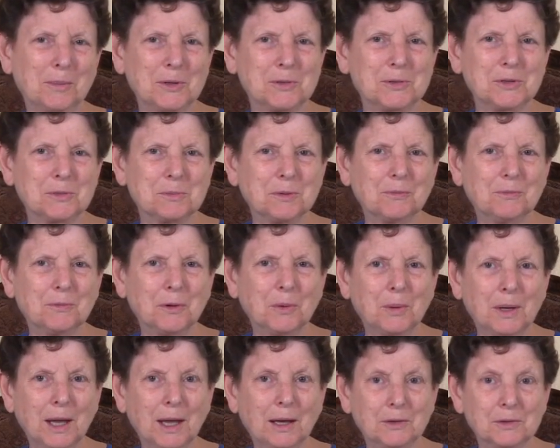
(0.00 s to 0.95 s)
This is before
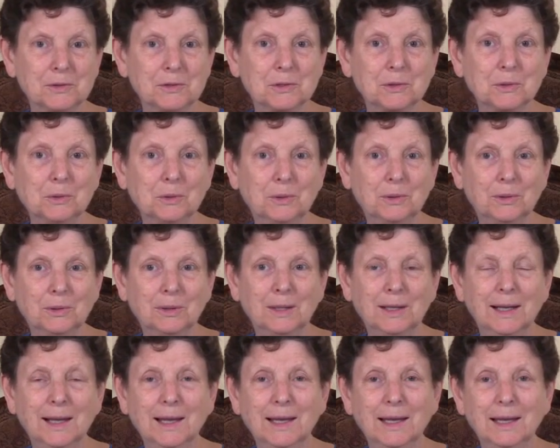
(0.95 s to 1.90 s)
we had a school.
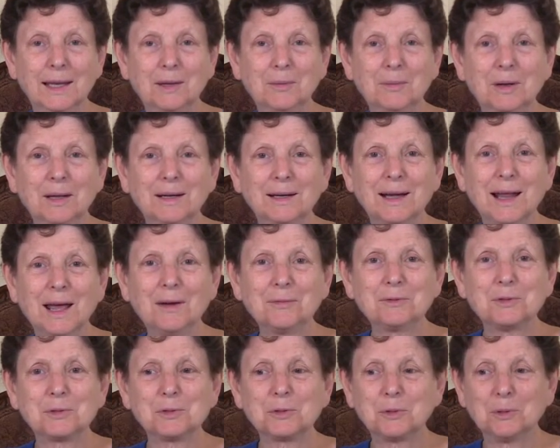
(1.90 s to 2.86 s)
He ran an
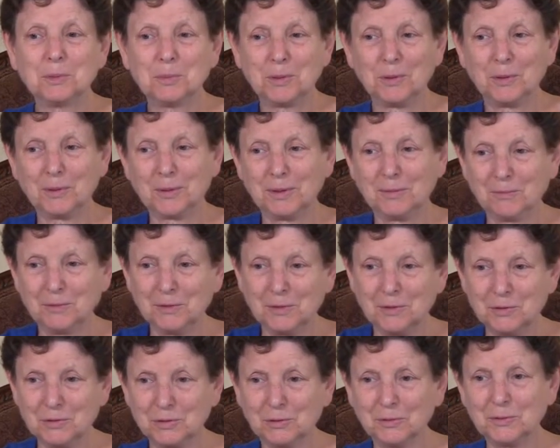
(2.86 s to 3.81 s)
after-school program for
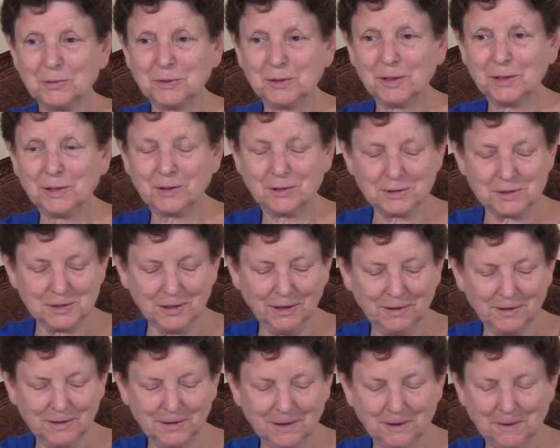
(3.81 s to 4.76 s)
the children in our
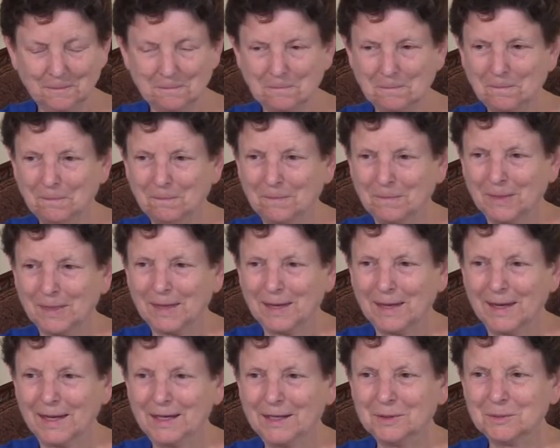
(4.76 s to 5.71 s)
Sangha.
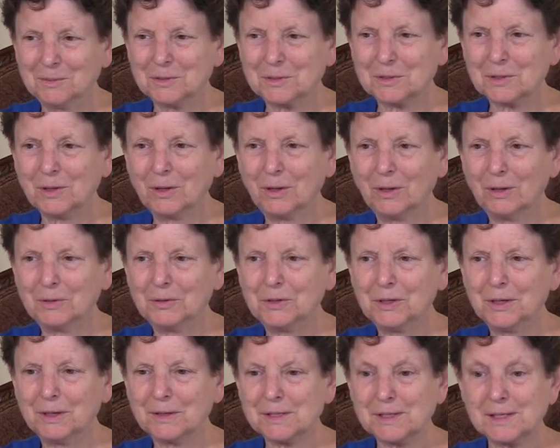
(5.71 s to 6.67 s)
And it was called
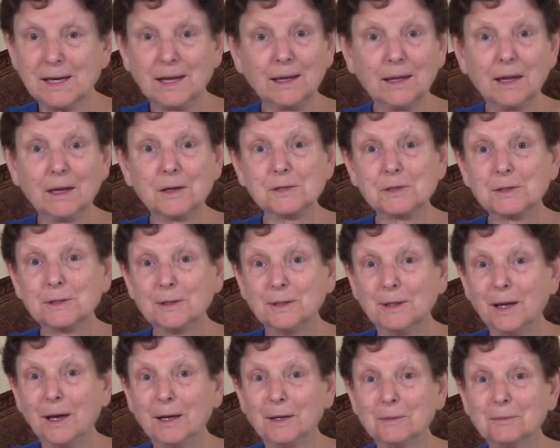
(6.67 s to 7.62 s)
Say Yes to
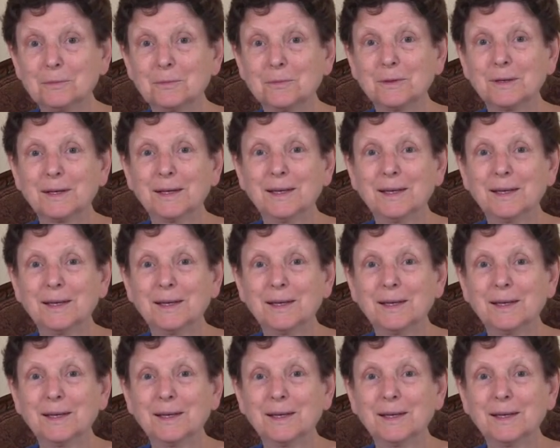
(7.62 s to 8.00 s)
Life.